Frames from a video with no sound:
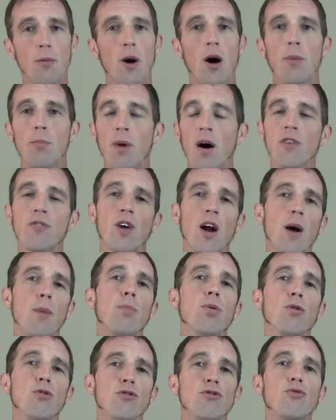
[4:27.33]
Above ground
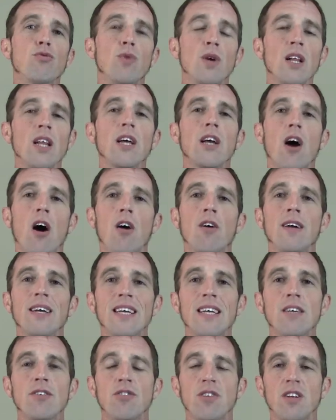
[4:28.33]
pools really are
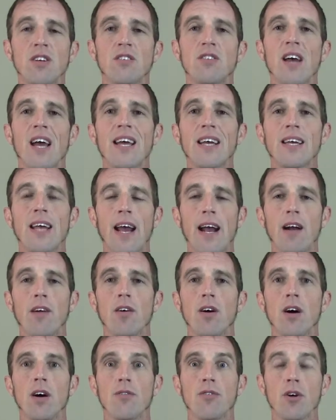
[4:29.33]
easy to take
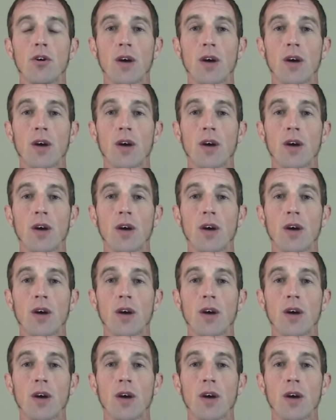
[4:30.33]
care of,